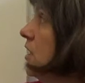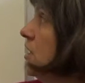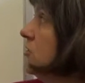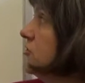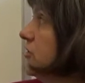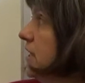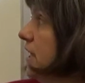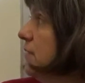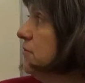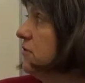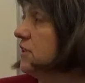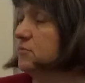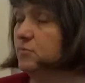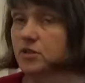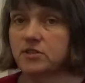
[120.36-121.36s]
So the aim of
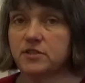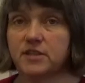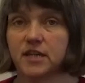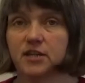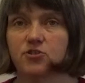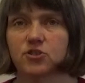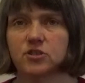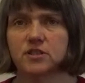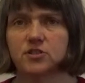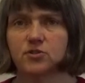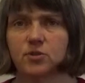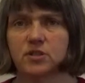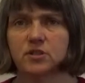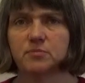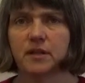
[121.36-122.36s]
this presentation is
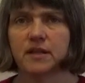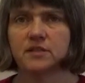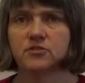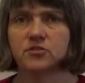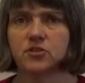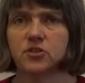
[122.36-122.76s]
to explain to